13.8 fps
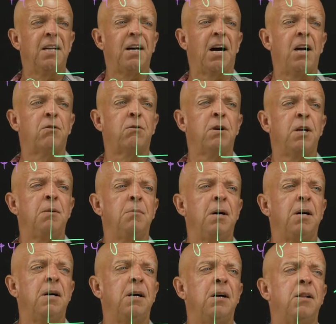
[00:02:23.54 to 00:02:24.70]
ice cream.
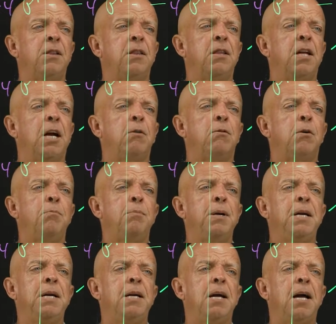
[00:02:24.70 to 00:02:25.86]
There will
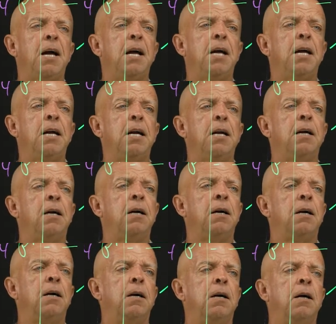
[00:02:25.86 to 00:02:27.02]
be a
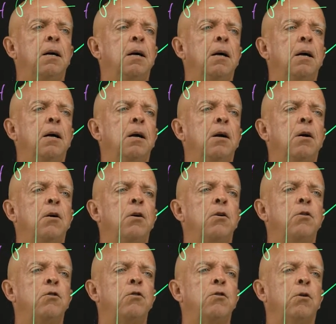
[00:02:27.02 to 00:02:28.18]

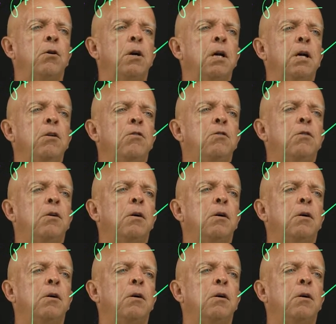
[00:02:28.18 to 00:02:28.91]
shortage